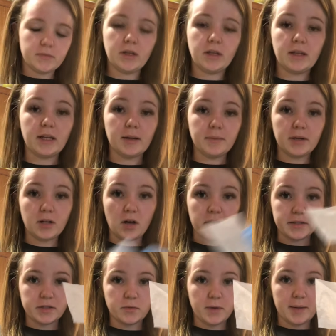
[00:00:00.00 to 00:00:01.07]
Then I'm going to
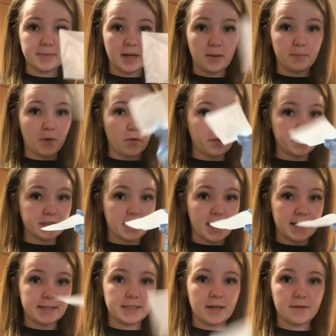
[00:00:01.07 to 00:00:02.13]
also wipe down both
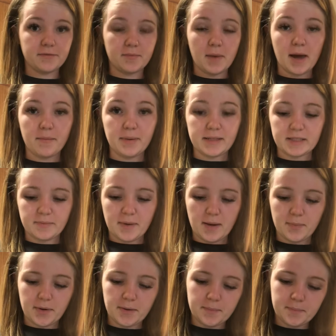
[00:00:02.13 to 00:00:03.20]
sides of my piece of
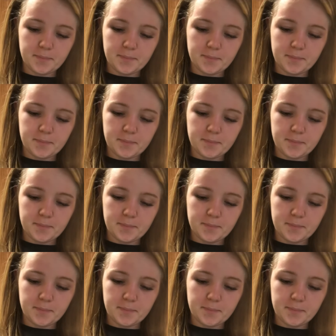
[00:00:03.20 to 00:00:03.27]
paper.